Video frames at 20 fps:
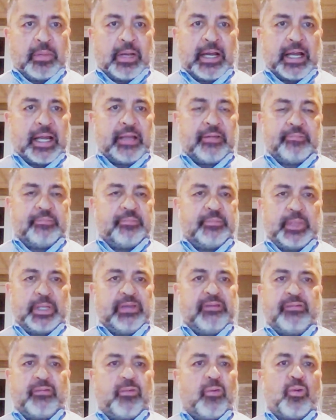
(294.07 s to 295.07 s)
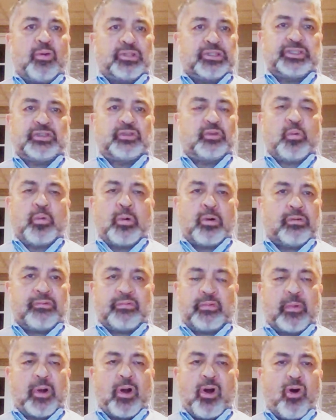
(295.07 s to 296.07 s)
by being forced to
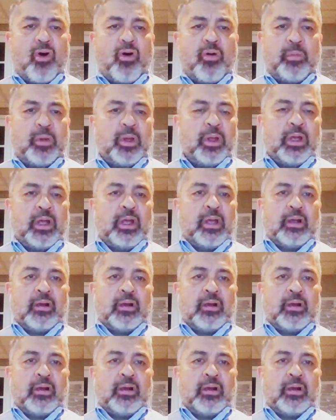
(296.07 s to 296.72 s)
work from home,